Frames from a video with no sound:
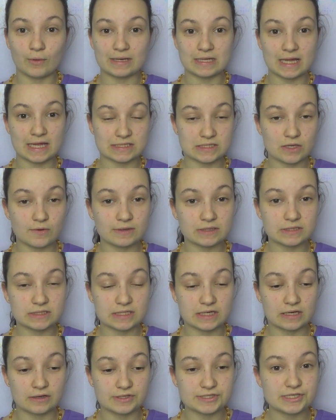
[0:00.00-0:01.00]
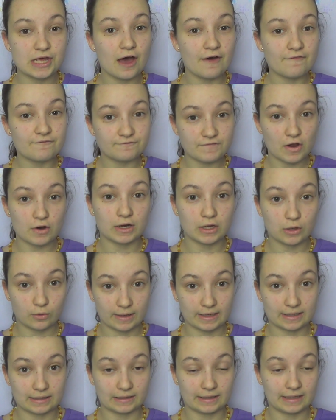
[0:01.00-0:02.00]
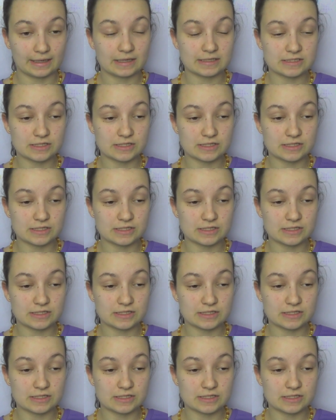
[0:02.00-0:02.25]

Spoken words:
in their sewing skills very quickly,